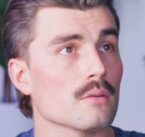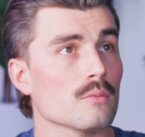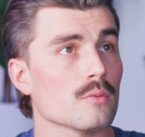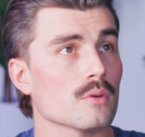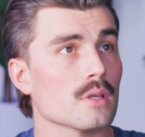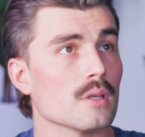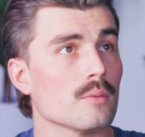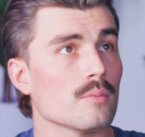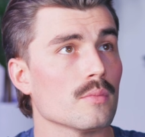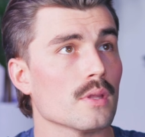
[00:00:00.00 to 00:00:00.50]
uh, we'll
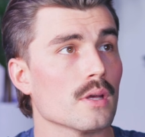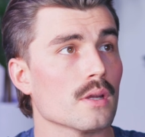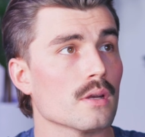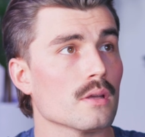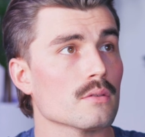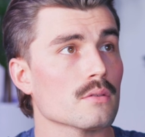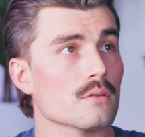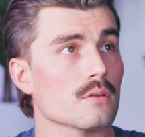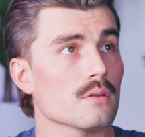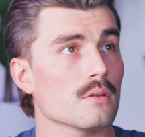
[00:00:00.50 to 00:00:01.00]
keep that
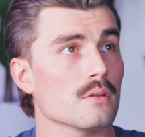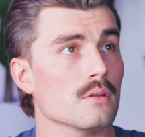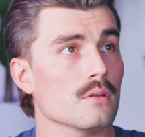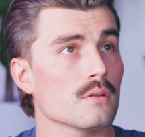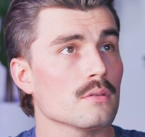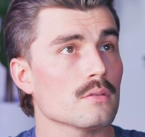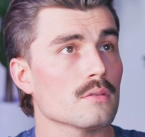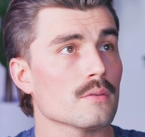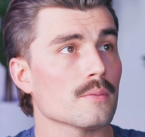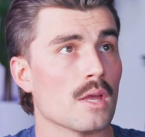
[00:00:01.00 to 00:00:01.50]
as it
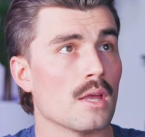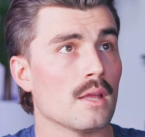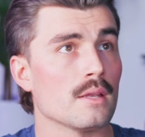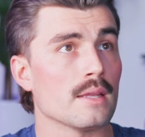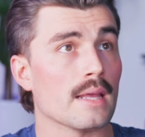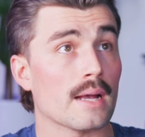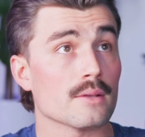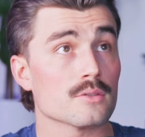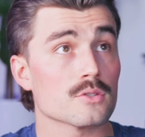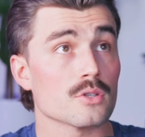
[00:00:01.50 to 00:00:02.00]
is. And
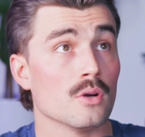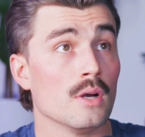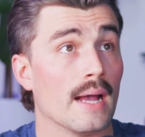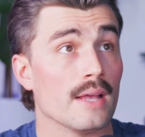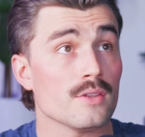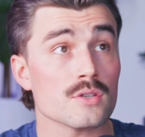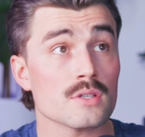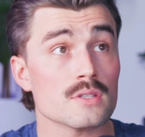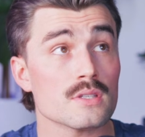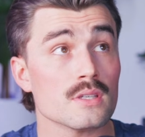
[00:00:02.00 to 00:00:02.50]
yeah, so
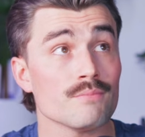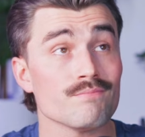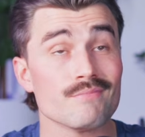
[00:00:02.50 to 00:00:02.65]
as you can see,